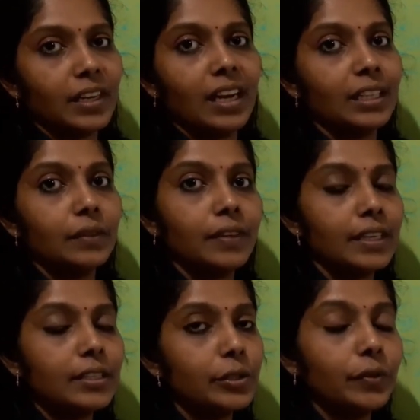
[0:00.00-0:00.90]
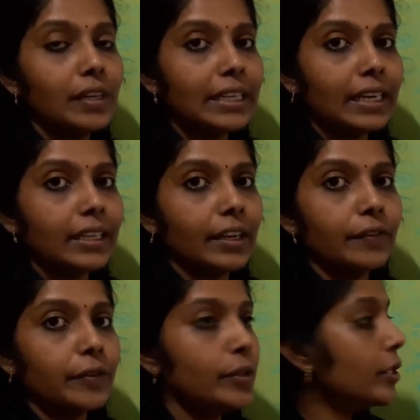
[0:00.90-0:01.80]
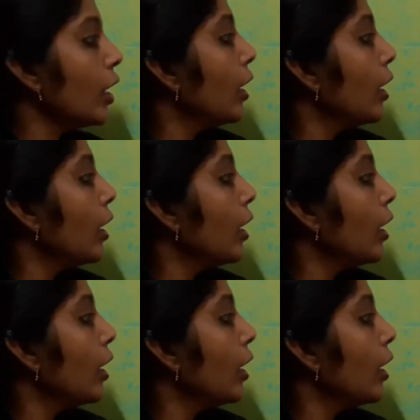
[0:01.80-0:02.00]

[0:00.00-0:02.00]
Otherwise you will get confused.